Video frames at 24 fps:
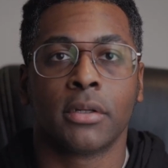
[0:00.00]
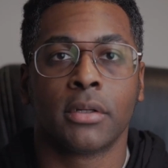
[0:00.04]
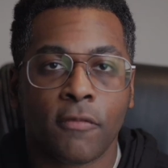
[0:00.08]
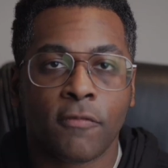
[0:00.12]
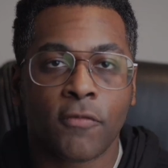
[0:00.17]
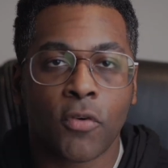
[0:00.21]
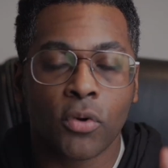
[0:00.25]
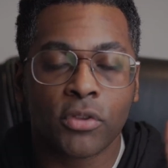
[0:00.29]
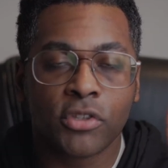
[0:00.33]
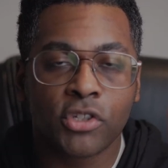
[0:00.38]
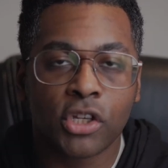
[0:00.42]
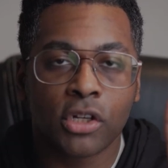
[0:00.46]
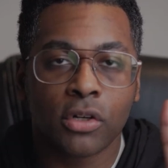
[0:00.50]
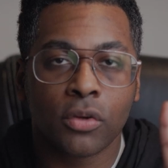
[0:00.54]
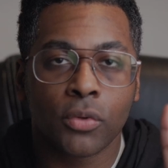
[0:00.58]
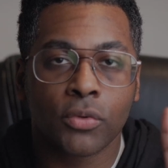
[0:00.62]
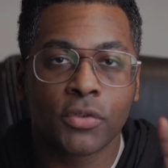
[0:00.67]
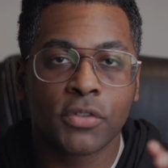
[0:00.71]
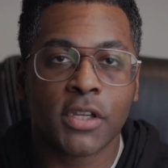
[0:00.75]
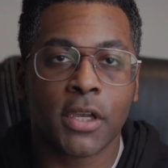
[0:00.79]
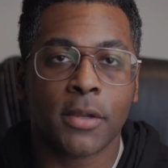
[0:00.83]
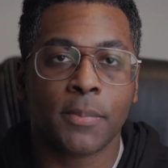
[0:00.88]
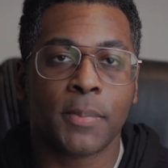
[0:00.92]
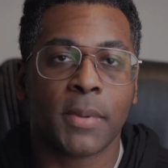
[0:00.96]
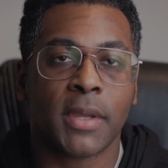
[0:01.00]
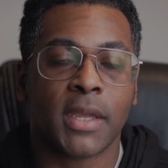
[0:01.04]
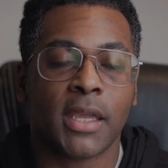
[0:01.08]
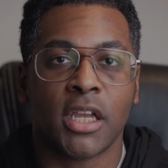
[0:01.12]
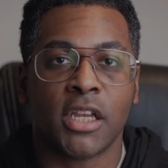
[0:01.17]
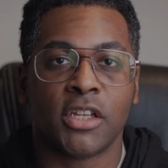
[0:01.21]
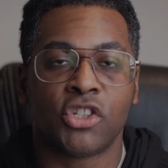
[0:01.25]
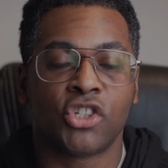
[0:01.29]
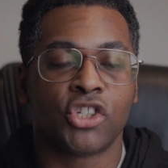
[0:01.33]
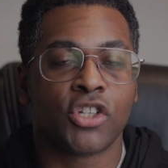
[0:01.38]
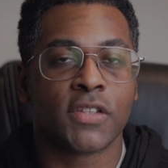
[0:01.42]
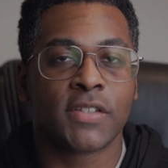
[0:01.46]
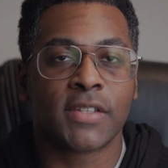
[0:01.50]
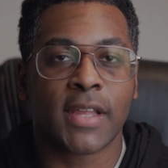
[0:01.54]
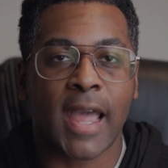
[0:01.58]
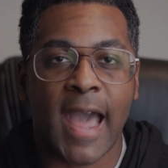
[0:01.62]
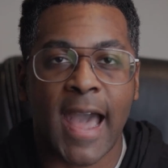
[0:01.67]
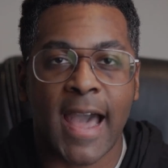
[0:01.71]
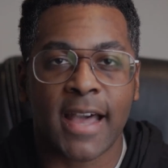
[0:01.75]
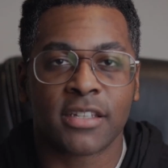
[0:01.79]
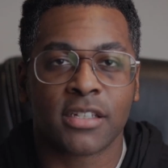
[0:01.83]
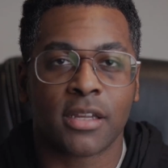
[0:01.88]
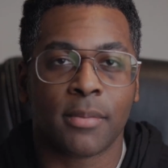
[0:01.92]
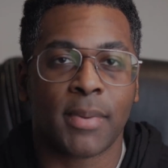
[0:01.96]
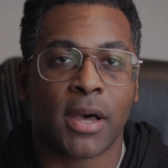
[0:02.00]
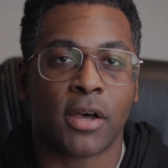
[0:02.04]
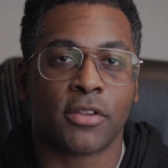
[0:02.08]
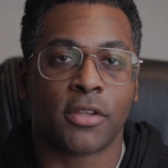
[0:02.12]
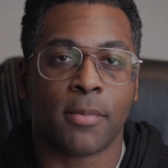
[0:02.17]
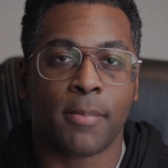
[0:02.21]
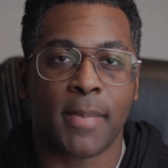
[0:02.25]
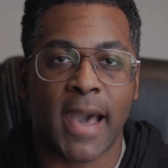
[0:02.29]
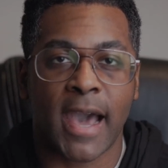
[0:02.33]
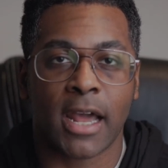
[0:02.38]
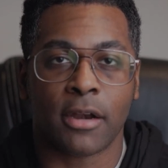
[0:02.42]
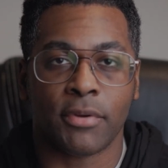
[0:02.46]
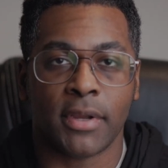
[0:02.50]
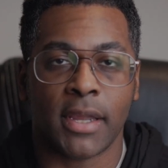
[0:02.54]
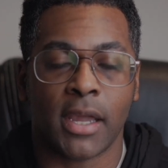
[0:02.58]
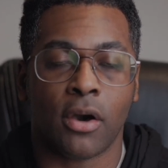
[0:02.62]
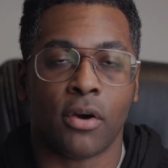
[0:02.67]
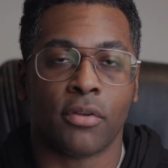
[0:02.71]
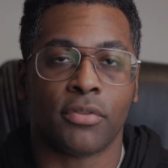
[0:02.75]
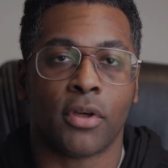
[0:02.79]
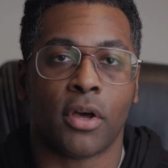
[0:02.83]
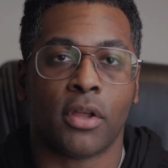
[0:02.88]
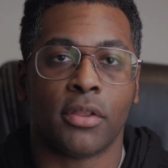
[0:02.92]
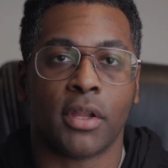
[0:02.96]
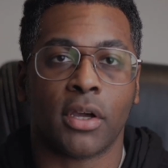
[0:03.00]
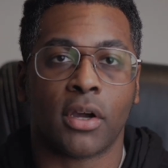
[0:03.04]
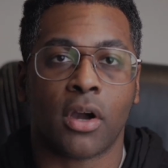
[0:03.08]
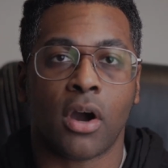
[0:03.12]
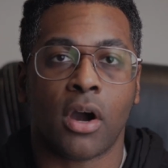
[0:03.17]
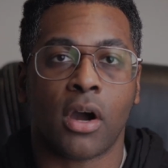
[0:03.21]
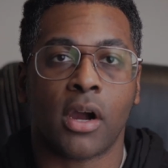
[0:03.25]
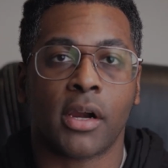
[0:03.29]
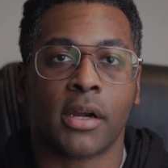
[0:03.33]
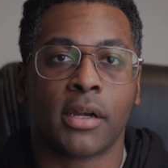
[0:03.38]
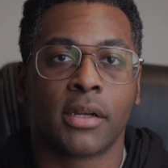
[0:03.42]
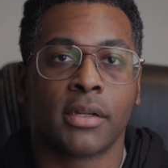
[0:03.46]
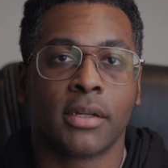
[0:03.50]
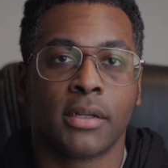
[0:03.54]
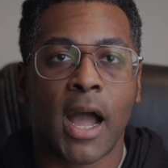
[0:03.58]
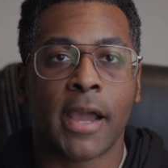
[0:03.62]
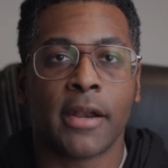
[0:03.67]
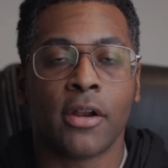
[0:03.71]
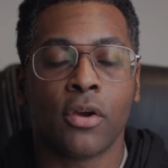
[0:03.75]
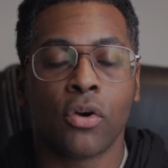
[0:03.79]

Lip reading: Fourth general tip is just ask about the battery health on the car. I